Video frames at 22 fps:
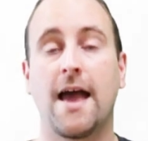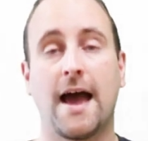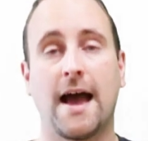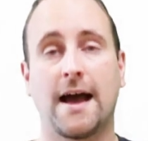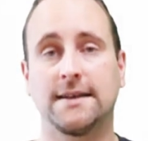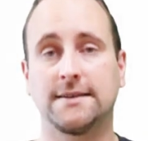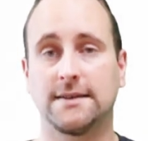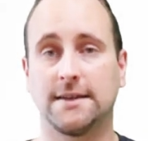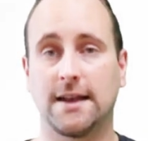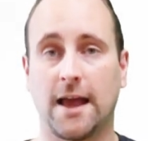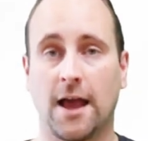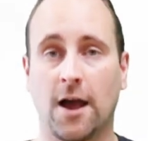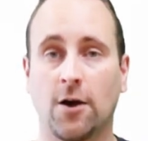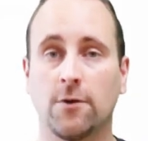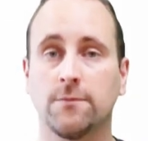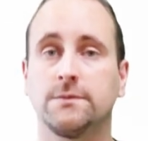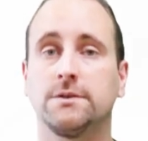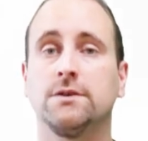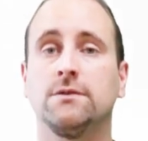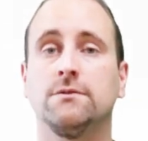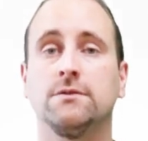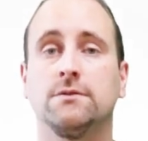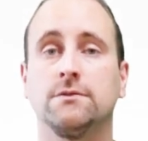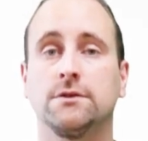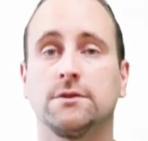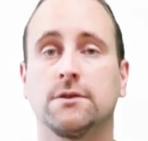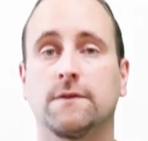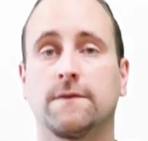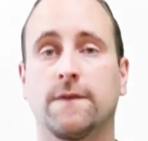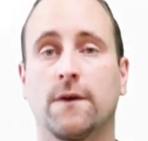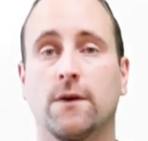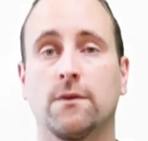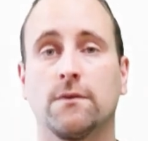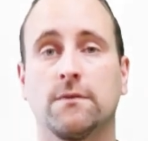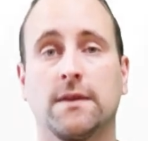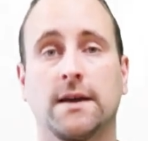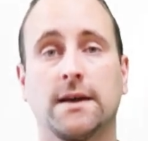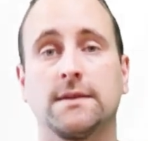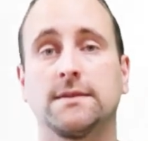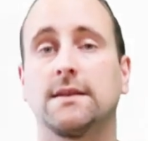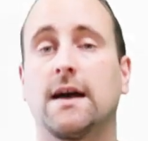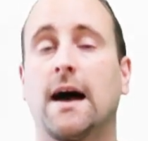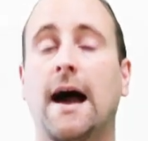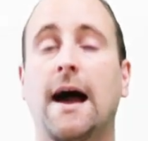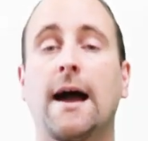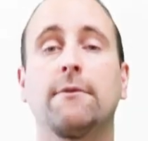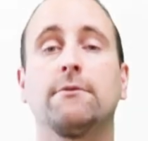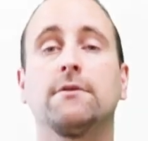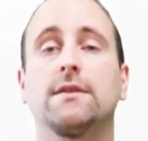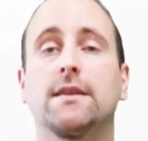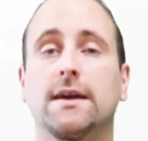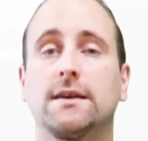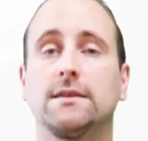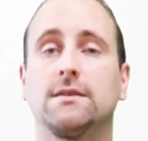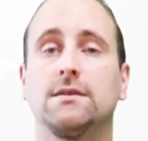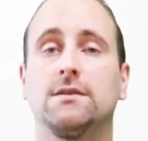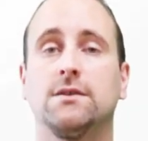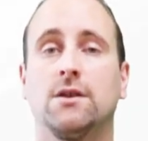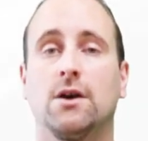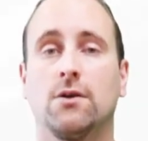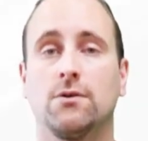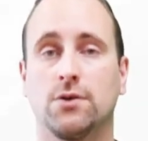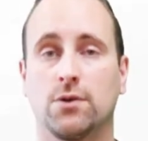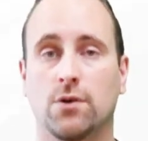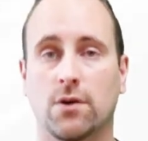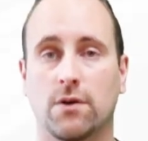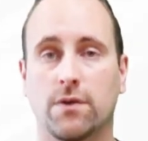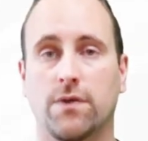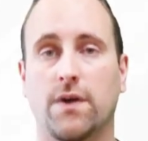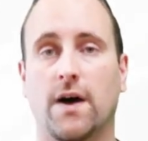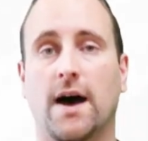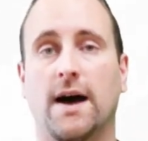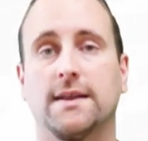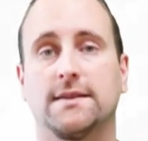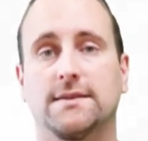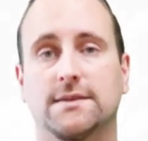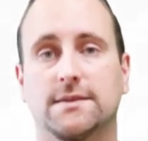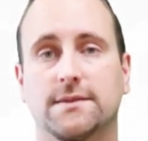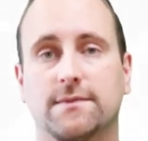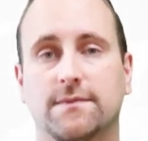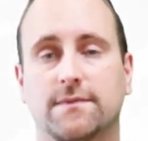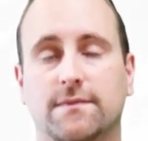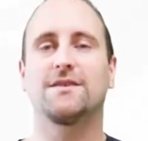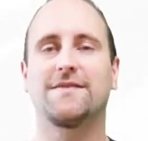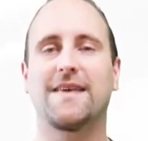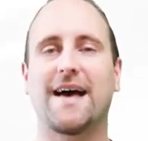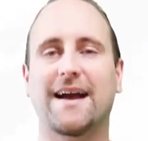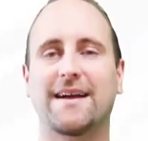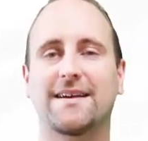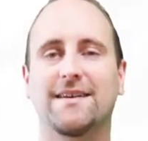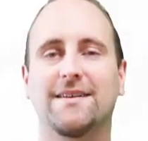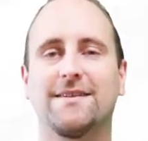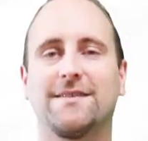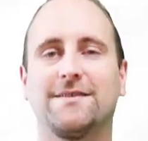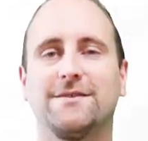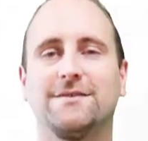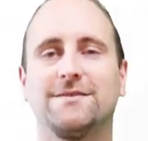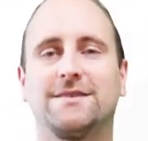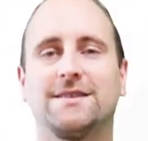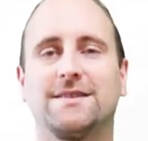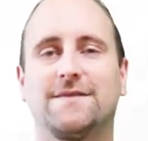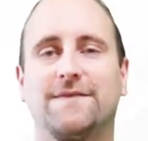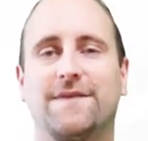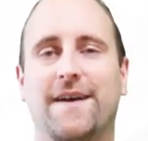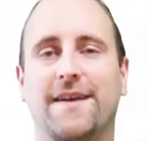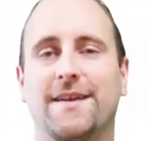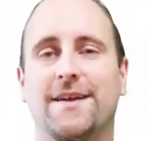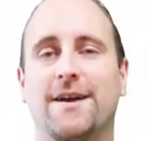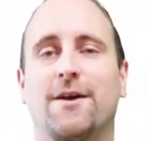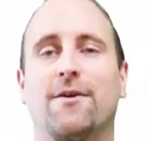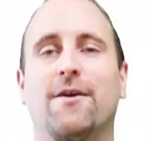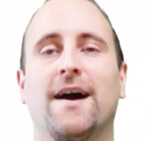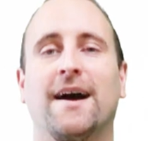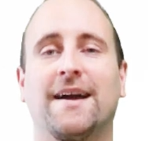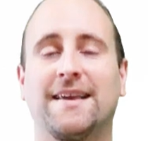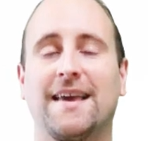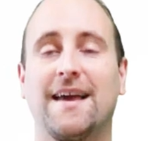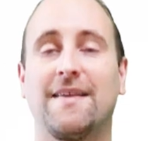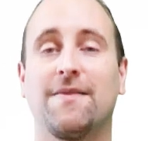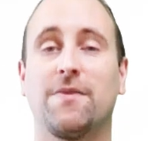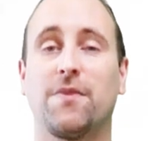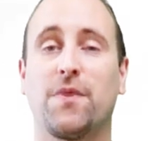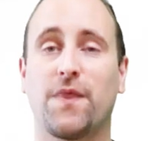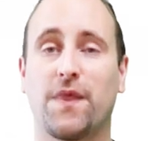Has it helped you use your phone less? I would like to know your thoughts. So that concludes this video. Again,